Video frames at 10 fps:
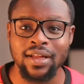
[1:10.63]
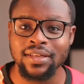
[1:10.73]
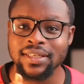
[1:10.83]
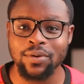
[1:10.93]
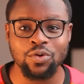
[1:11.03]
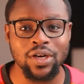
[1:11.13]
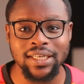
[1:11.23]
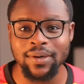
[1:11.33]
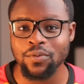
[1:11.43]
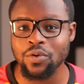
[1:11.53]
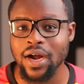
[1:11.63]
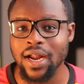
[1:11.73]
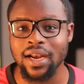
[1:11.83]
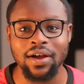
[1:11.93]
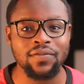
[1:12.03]
Samuel
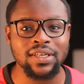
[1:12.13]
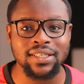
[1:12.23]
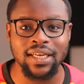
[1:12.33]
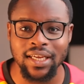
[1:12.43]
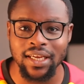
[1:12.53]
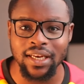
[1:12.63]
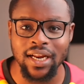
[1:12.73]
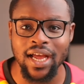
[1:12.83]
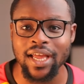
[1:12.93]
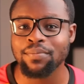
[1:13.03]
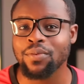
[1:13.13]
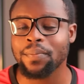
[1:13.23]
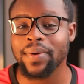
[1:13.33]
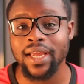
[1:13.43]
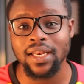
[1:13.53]
Yabua, Lovely Sekina,
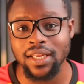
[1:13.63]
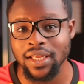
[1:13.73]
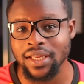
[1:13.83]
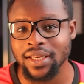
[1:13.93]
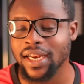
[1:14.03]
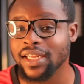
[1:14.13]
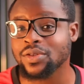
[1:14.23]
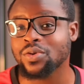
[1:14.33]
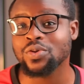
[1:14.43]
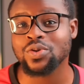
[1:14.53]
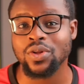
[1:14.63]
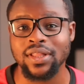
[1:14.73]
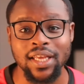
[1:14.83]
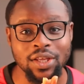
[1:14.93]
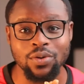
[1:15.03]
Ebo Penny, the list goes on.
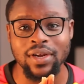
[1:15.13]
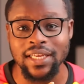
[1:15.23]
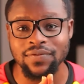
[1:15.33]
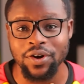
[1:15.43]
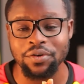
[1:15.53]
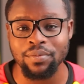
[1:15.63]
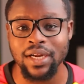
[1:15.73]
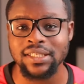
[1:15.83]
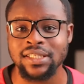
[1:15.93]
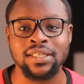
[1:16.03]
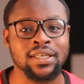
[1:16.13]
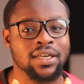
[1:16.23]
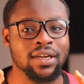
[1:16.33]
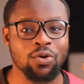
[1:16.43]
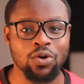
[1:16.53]
Thank you guys very much.
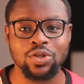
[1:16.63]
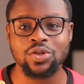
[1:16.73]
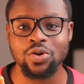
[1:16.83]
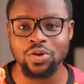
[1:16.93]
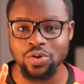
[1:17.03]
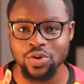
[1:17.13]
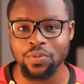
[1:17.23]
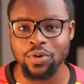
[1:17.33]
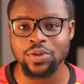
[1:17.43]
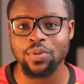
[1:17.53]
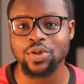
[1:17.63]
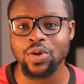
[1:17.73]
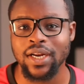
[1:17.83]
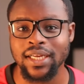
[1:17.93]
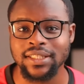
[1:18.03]
Continue to support Sports
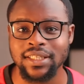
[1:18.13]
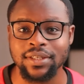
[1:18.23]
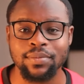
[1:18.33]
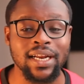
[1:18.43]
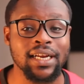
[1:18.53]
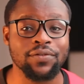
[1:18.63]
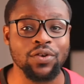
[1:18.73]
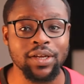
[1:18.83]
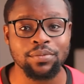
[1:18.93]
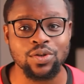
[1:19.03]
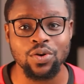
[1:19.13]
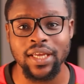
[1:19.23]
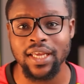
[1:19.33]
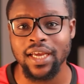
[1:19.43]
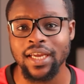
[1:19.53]
Corner GH. But then if your name is
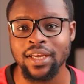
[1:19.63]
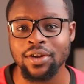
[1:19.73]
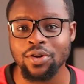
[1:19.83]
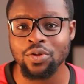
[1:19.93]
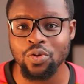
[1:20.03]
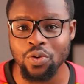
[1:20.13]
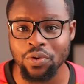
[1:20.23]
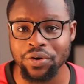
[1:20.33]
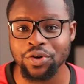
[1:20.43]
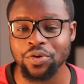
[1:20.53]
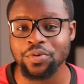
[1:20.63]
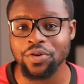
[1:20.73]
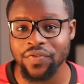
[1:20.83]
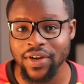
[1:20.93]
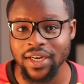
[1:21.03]
not here, don't worry, don't be
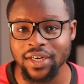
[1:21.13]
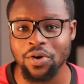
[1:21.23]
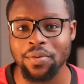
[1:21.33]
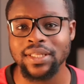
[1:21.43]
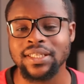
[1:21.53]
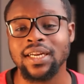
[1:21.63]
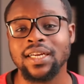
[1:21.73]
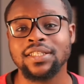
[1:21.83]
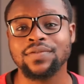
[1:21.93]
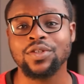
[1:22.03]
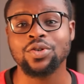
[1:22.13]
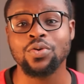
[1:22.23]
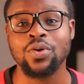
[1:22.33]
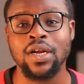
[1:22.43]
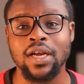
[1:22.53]
offended. Comment under this
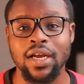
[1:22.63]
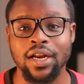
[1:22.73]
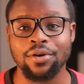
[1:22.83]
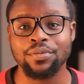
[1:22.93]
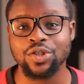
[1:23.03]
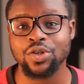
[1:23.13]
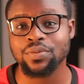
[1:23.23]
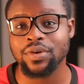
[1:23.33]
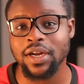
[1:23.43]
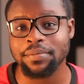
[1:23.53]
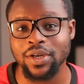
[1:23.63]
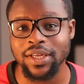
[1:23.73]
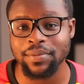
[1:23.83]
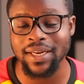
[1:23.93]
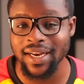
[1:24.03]
video and I'll make sure to bring up your
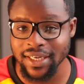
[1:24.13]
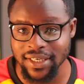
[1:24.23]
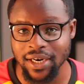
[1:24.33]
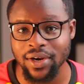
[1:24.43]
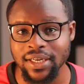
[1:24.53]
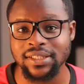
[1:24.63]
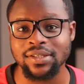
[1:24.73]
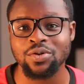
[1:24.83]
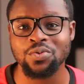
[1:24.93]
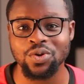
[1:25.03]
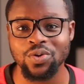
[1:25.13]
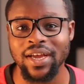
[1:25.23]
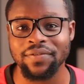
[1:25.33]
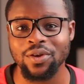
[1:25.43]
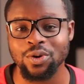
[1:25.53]
name in the next shout-out list we do
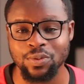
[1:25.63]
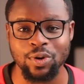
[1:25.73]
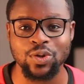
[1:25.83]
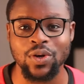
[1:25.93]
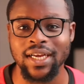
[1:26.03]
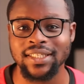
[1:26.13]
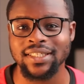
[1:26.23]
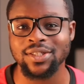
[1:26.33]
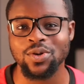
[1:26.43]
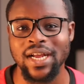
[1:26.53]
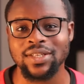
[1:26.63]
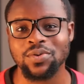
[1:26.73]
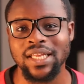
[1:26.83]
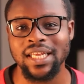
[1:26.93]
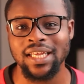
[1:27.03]
live here on Sports Corner GH. So guys,
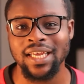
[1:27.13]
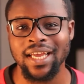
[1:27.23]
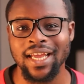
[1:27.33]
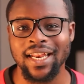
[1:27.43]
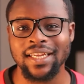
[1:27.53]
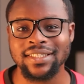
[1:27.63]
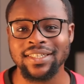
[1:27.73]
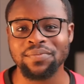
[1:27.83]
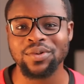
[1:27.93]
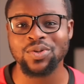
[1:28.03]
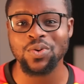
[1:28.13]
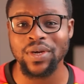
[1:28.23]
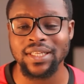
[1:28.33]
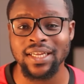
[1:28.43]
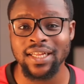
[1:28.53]
quickly, let's jump into
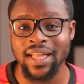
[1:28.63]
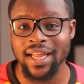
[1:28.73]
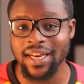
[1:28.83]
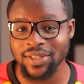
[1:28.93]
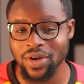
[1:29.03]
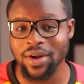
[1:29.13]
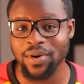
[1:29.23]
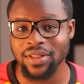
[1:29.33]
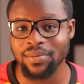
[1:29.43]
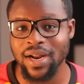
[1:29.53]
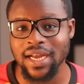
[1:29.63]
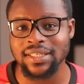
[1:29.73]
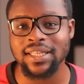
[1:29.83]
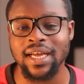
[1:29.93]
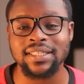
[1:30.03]
it and let's talk about the Black
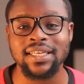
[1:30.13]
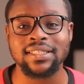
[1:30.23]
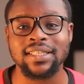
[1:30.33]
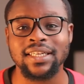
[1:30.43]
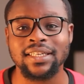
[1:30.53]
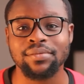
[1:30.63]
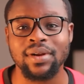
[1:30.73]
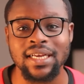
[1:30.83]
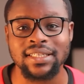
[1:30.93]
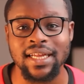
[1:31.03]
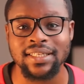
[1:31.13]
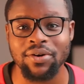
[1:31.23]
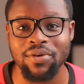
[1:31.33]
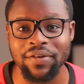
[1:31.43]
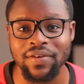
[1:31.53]
Stars. Yesterday, the Black Stars
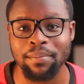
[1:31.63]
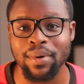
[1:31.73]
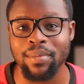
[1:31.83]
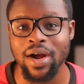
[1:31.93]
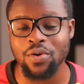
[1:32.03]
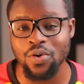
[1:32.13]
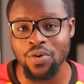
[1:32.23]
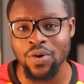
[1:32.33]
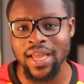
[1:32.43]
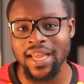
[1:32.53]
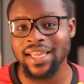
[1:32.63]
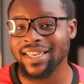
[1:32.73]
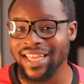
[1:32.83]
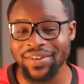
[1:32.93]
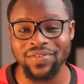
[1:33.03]
arrived at Bamako
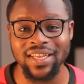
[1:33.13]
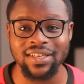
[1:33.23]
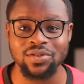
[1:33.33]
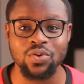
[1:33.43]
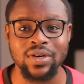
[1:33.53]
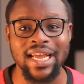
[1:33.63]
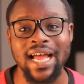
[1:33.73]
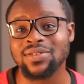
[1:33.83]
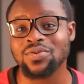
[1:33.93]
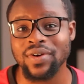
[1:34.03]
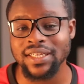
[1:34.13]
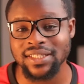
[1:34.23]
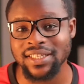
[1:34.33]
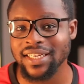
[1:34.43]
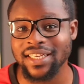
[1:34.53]
in the evening, so they had to
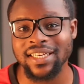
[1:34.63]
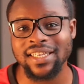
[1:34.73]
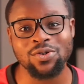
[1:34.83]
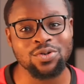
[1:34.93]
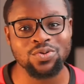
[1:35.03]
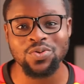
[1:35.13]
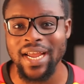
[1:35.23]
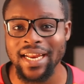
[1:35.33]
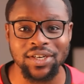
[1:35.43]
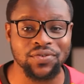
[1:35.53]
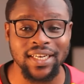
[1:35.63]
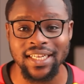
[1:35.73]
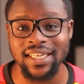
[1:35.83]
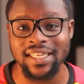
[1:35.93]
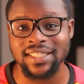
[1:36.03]
rest. They did not do any
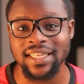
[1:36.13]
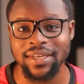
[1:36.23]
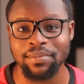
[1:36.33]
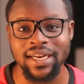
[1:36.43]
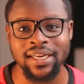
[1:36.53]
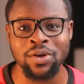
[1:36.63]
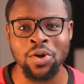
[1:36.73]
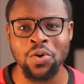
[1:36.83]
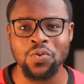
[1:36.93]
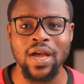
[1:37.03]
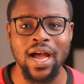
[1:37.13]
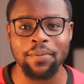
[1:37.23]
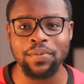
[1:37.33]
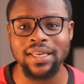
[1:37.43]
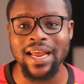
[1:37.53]
training yesterday, but then we are
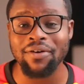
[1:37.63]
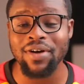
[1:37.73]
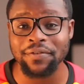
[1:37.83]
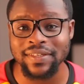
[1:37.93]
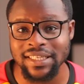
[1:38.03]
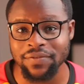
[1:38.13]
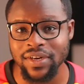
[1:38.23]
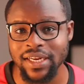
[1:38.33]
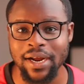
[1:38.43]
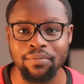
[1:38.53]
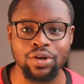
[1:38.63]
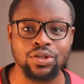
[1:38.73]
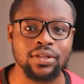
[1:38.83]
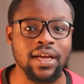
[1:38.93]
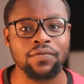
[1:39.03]
happy they arrived safely and I
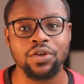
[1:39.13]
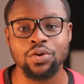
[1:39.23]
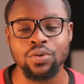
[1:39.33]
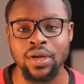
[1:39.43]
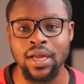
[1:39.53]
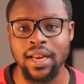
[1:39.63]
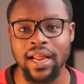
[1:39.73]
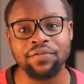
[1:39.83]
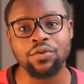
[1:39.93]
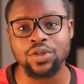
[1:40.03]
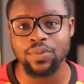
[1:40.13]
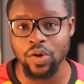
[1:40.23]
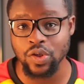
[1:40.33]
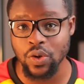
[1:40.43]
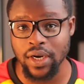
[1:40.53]
brought you that video live here on
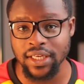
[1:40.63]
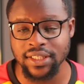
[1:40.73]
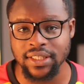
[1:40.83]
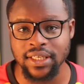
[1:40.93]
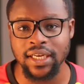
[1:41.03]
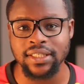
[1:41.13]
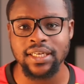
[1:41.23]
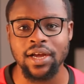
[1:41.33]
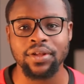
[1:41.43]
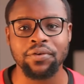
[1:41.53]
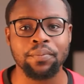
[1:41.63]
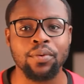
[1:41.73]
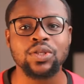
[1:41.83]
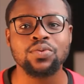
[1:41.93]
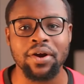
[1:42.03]
Sports Corner GH. Now, the
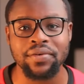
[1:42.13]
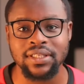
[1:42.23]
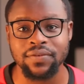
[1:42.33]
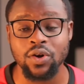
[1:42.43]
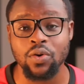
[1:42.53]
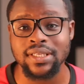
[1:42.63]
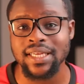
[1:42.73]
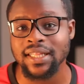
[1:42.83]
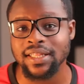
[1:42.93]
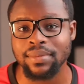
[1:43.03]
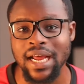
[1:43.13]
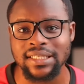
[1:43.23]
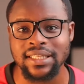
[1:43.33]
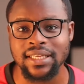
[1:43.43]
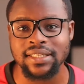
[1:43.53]
report we are receiving concerning the
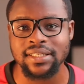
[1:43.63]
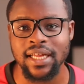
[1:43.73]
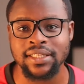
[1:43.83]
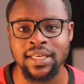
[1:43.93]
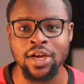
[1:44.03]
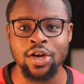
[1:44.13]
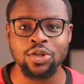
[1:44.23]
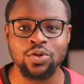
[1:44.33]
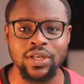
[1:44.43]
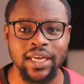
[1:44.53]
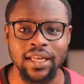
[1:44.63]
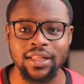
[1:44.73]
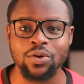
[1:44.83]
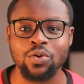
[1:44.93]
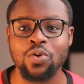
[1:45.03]
Black Stars is that today
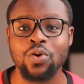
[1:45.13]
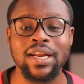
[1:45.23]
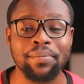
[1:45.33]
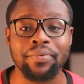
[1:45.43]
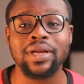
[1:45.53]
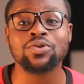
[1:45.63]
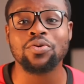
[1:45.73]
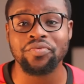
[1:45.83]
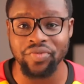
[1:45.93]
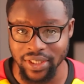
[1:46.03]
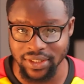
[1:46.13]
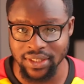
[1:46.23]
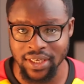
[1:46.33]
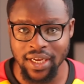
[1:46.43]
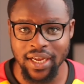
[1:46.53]
they will hold a press conference.